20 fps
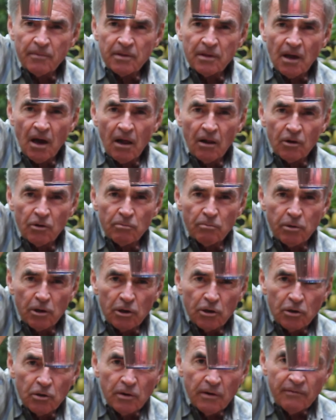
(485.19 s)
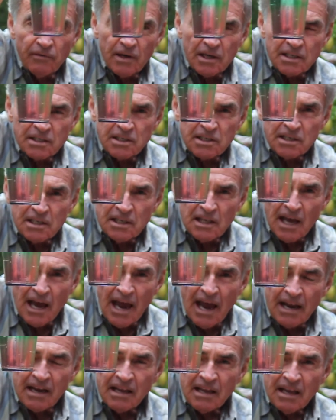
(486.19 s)
colored blue, if you can see
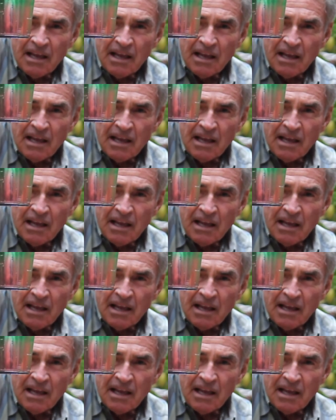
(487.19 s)
that.